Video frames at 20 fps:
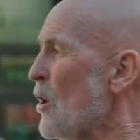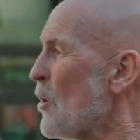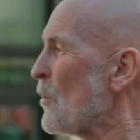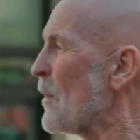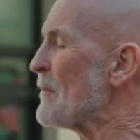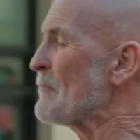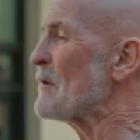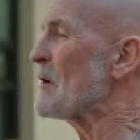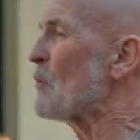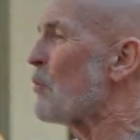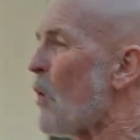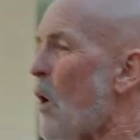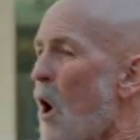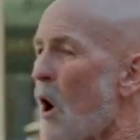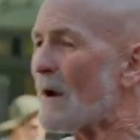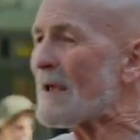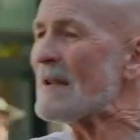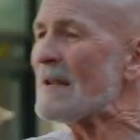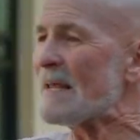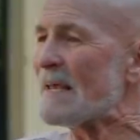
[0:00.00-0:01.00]
When we
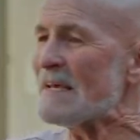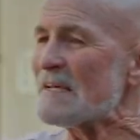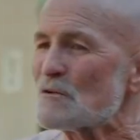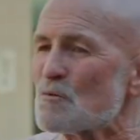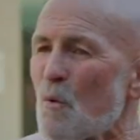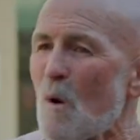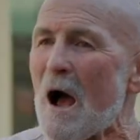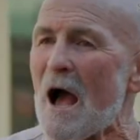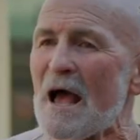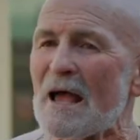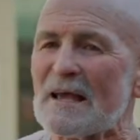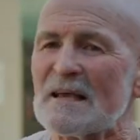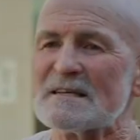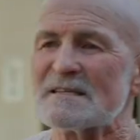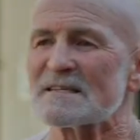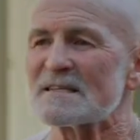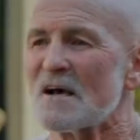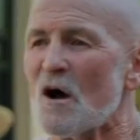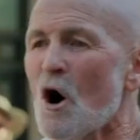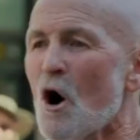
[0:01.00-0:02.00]
walk in his
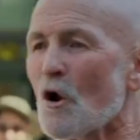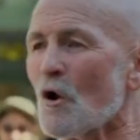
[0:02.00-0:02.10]
ways,